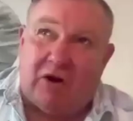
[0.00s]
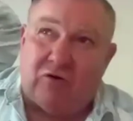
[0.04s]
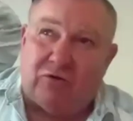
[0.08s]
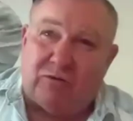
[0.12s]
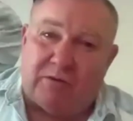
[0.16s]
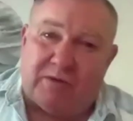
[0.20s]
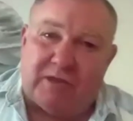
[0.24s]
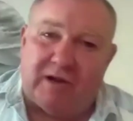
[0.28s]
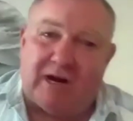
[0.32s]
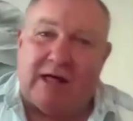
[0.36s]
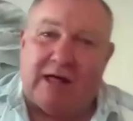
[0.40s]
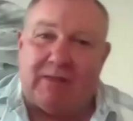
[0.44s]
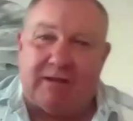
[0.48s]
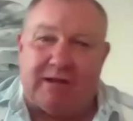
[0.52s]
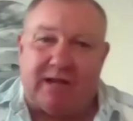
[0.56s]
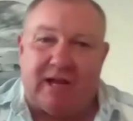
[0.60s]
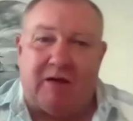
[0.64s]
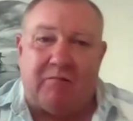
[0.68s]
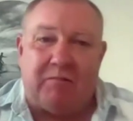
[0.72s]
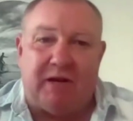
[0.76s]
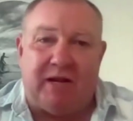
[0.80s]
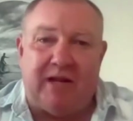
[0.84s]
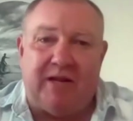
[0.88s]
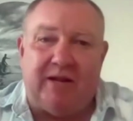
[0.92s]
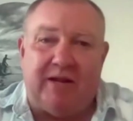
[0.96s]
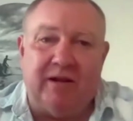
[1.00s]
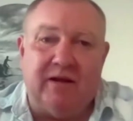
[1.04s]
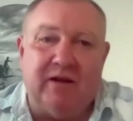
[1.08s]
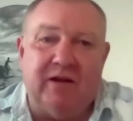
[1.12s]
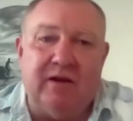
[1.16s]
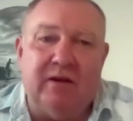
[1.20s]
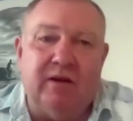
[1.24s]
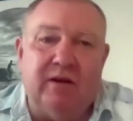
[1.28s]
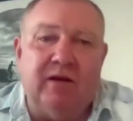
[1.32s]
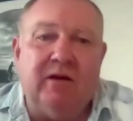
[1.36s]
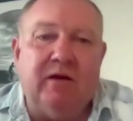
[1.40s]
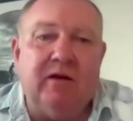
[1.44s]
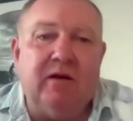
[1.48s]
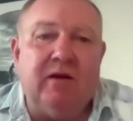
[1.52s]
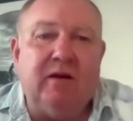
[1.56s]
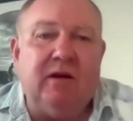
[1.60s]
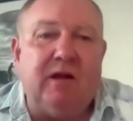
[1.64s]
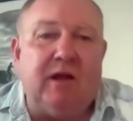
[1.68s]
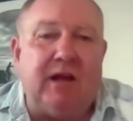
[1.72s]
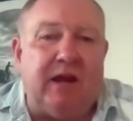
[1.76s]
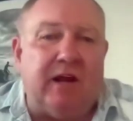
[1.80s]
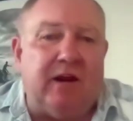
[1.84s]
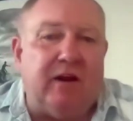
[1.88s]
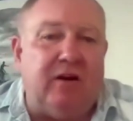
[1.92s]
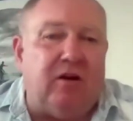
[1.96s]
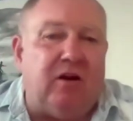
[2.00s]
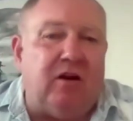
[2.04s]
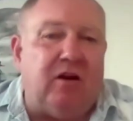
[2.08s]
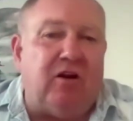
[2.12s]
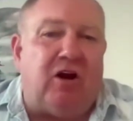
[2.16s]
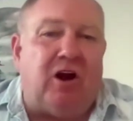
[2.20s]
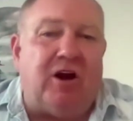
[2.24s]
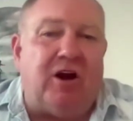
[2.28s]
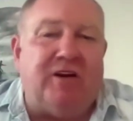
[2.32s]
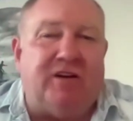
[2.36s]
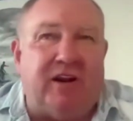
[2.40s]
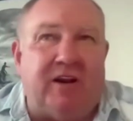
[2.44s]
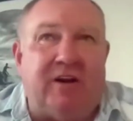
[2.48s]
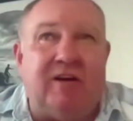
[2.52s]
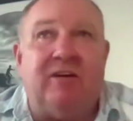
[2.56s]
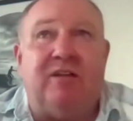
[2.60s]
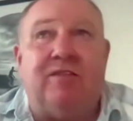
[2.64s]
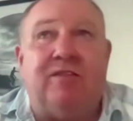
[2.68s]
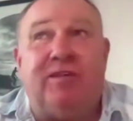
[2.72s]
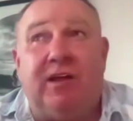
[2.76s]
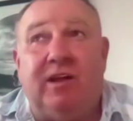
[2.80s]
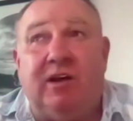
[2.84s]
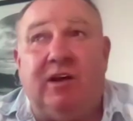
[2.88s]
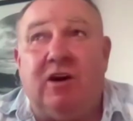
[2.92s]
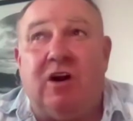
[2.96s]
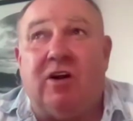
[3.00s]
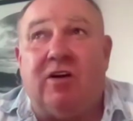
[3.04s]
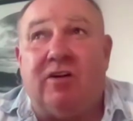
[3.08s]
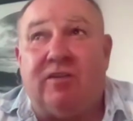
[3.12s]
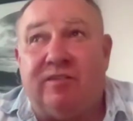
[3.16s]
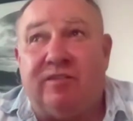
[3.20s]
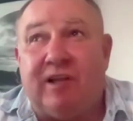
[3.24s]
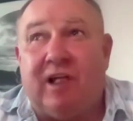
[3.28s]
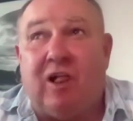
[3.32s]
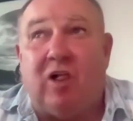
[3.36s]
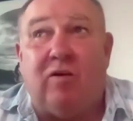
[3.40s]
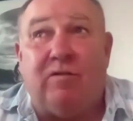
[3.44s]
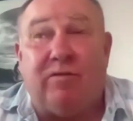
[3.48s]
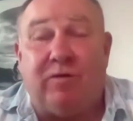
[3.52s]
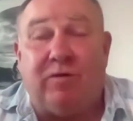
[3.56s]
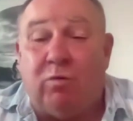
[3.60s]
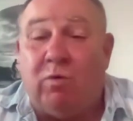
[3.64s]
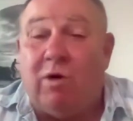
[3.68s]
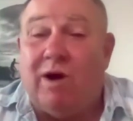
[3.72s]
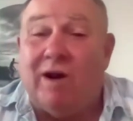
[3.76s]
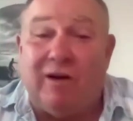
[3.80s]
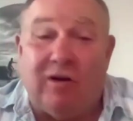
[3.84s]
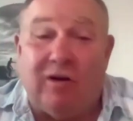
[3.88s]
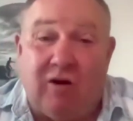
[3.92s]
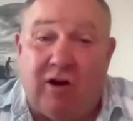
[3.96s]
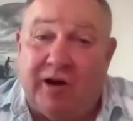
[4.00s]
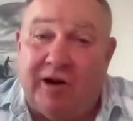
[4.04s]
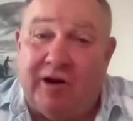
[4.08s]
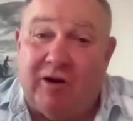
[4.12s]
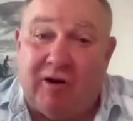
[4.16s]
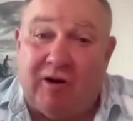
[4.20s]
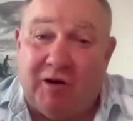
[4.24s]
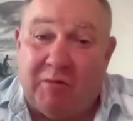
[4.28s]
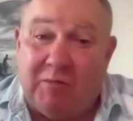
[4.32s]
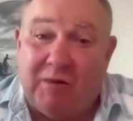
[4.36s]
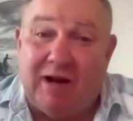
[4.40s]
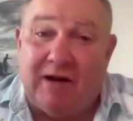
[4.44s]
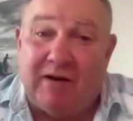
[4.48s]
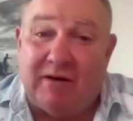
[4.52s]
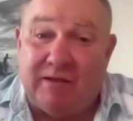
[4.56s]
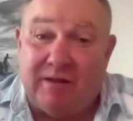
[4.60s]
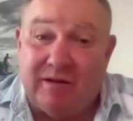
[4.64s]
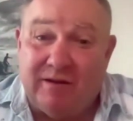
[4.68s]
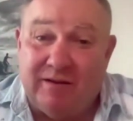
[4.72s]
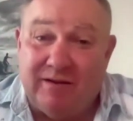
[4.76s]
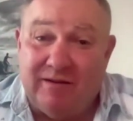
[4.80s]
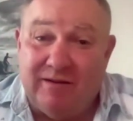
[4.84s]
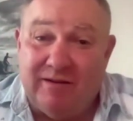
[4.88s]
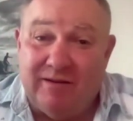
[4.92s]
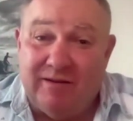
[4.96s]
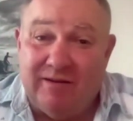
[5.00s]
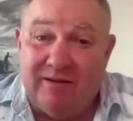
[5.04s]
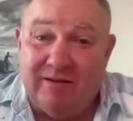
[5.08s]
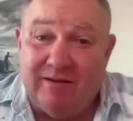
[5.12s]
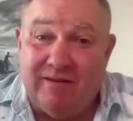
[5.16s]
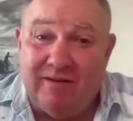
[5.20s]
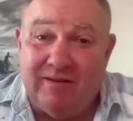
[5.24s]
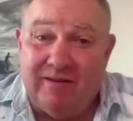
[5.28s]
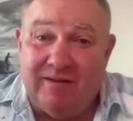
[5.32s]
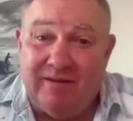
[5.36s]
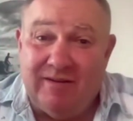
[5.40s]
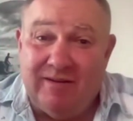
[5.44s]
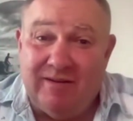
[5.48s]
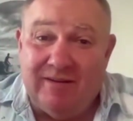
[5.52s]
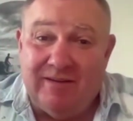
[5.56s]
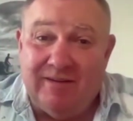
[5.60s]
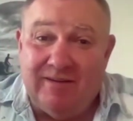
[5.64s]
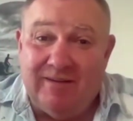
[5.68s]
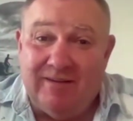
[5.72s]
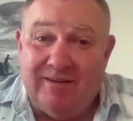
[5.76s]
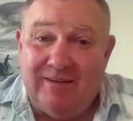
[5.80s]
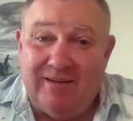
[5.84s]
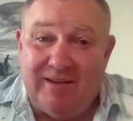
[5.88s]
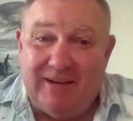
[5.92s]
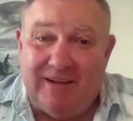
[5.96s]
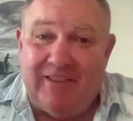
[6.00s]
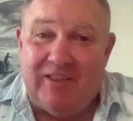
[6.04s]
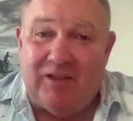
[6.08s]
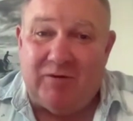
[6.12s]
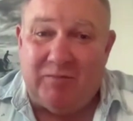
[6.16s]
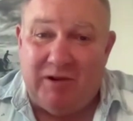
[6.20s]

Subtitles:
I was with another company, and I didn't think I could sell it for $199 a month in the